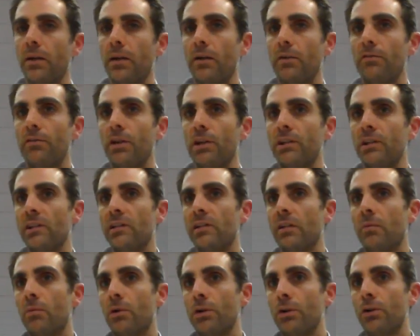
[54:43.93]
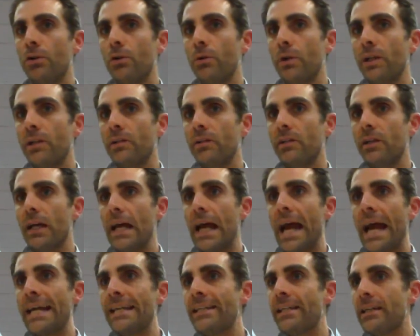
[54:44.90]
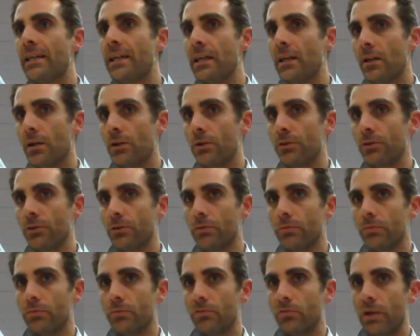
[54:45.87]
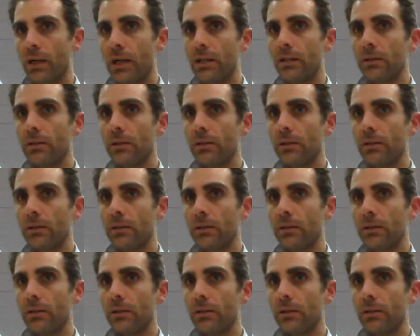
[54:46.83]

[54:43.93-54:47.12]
versus someone who is 80 kilos right?